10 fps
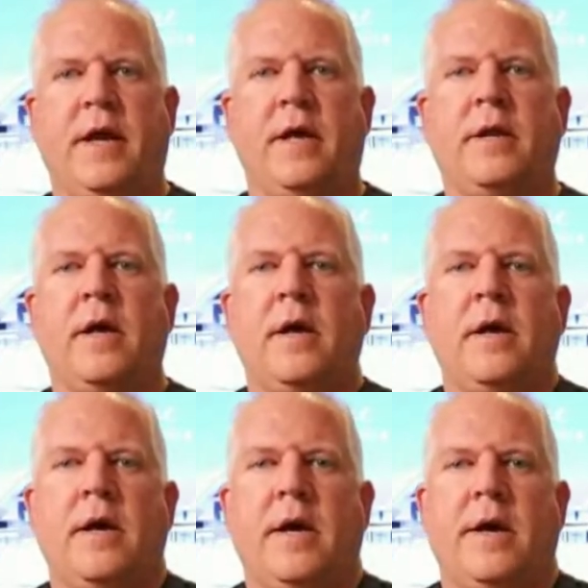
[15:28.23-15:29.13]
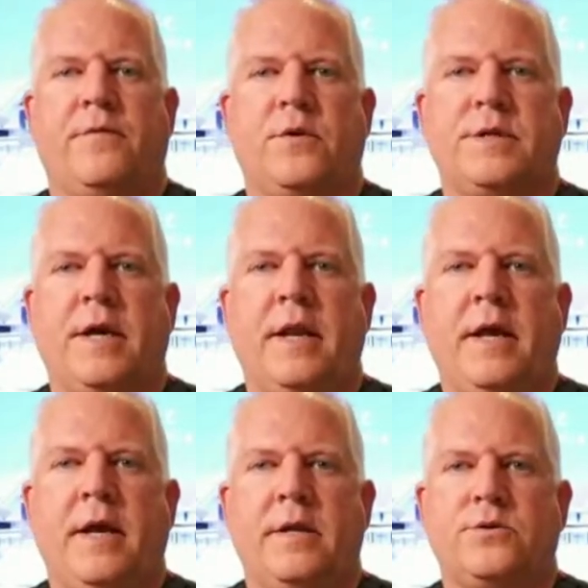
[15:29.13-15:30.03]
And if there's
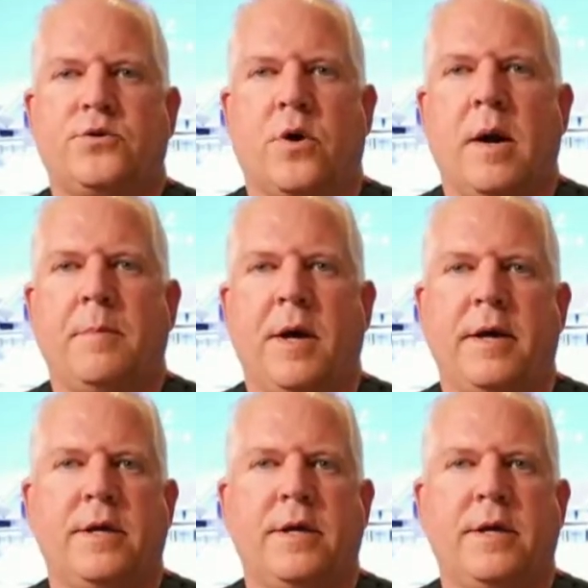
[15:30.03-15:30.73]
any drama,